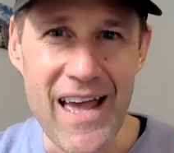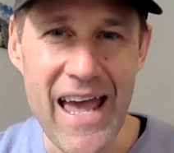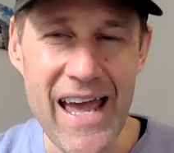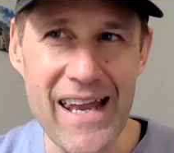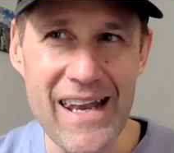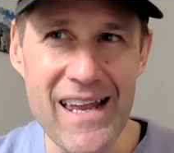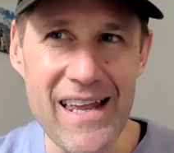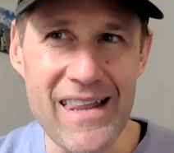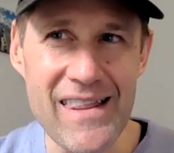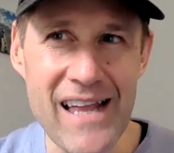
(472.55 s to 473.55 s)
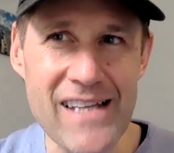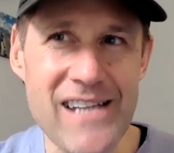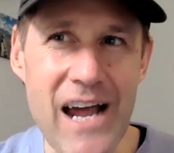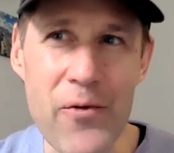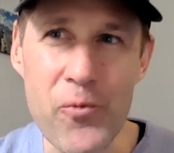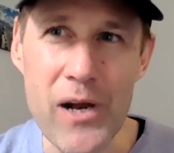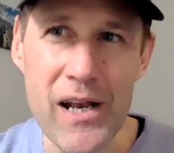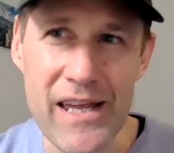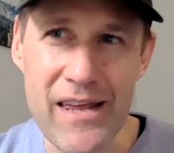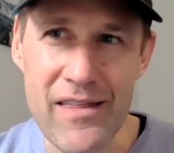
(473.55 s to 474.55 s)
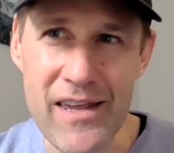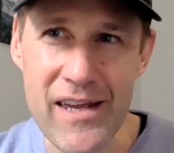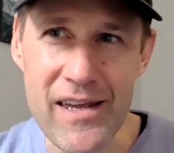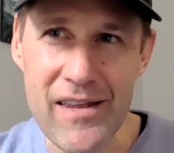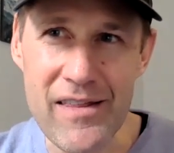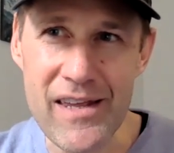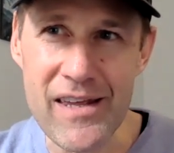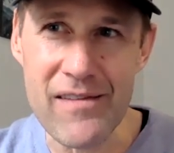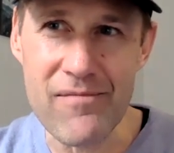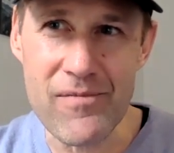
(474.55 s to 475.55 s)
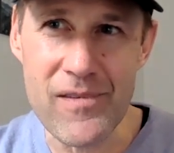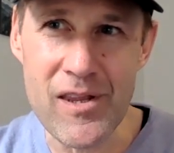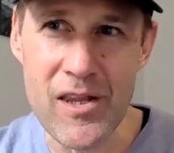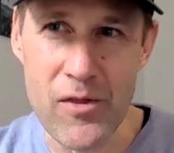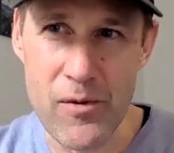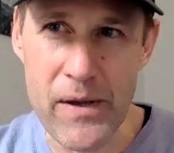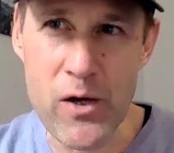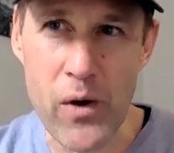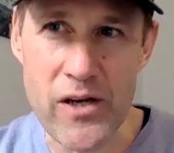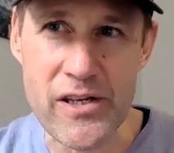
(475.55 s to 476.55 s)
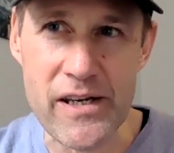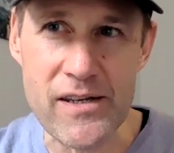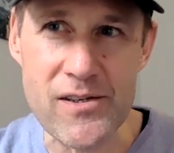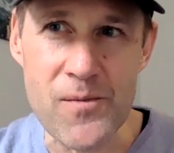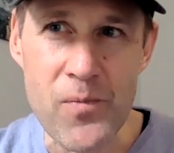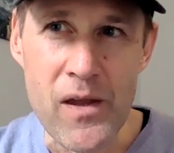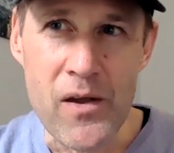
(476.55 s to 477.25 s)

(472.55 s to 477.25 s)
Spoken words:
And that's not really the big question. Is,